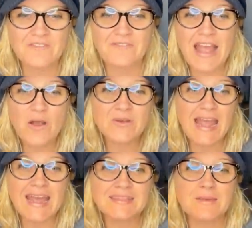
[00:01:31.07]
Found
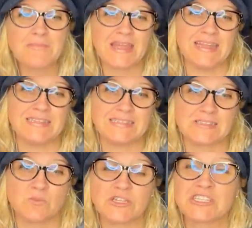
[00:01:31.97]
at the
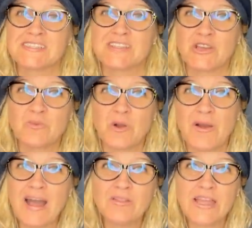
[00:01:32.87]
bins, which is the Goodwill
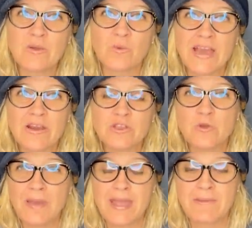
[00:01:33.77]
outlet where
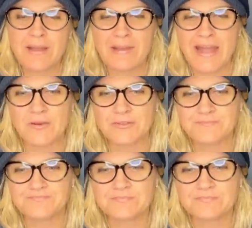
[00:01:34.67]
you pay by pound.